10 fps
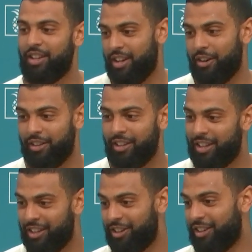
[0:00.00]
I really
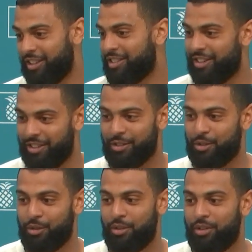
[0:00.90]
can do this, so it was
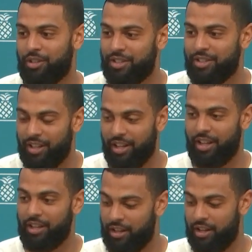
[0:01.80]
cool to see
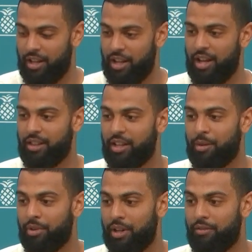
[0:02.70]
that. And I think I
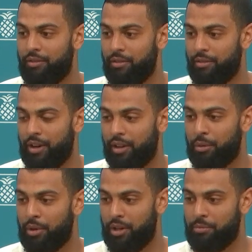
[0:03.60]
played fairly
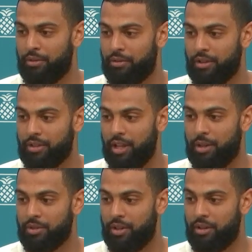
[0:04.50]
well in my first
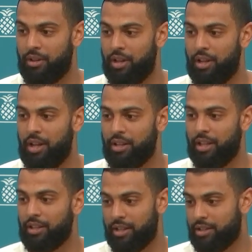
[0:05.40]
game, so I
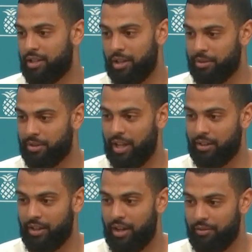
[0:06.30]
think that just helped stack
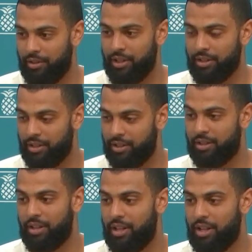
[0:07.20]
the confidence and
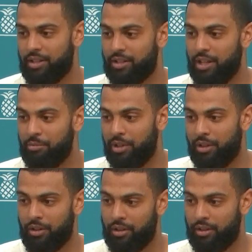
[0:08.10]
just keep me
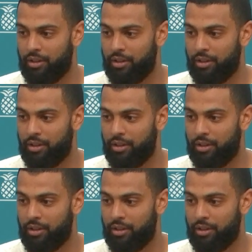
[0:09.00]
going.